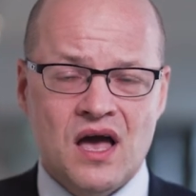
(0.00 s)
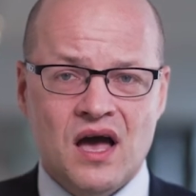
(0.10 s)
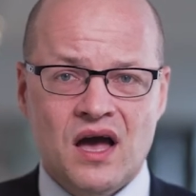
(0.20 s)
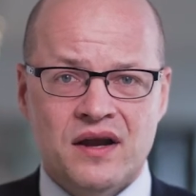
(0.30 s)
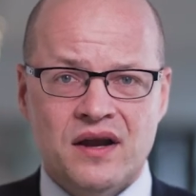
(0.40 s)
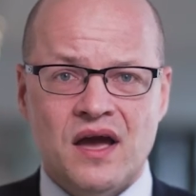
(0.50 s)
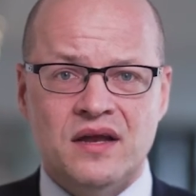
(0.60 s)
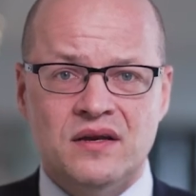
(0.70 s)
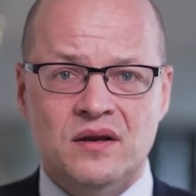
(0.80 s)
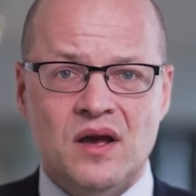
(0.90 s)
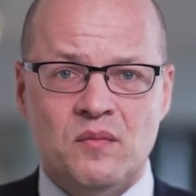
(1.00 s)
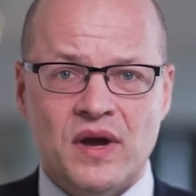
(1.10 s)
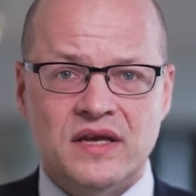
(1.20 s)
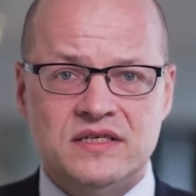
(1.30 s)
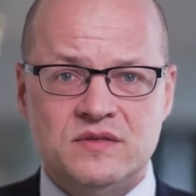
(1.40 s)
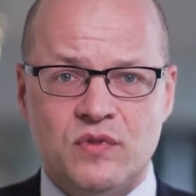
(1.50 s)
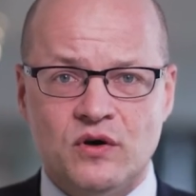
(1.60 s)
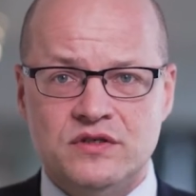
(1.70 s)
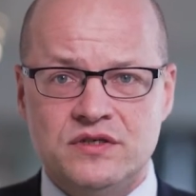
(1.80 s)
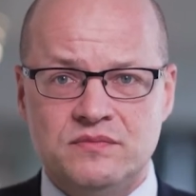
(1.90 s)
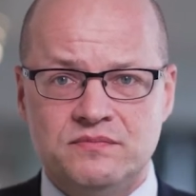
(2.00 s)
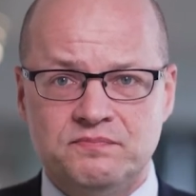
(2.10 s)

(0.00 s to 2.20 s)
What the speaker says: 9 basis points.